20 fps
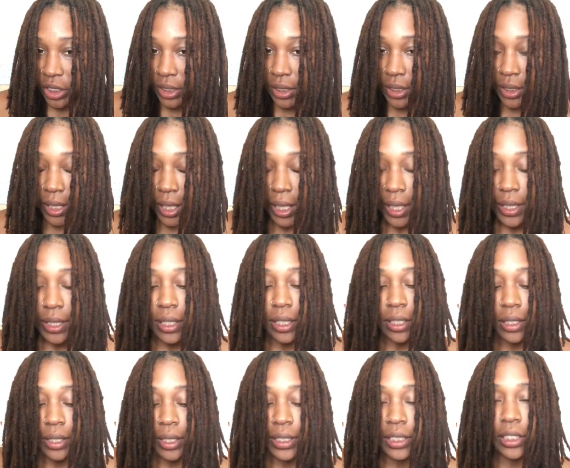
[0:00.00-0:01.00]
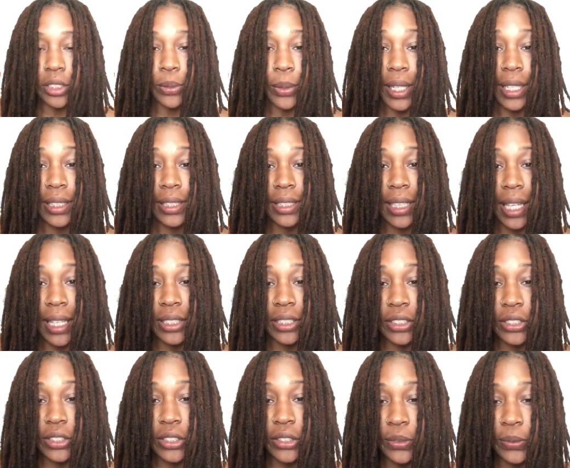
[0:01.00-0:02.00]
and this is what I
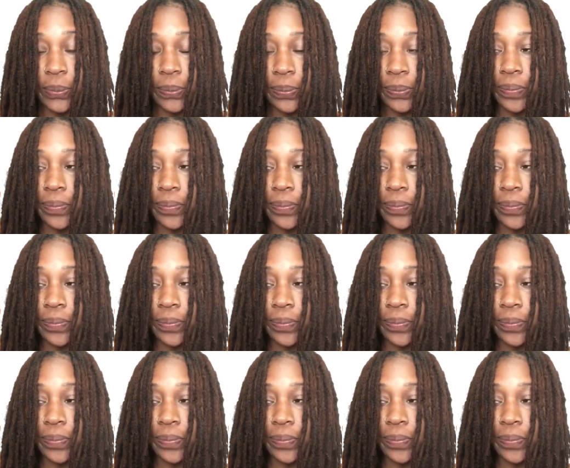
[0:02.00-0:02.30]
decided to do.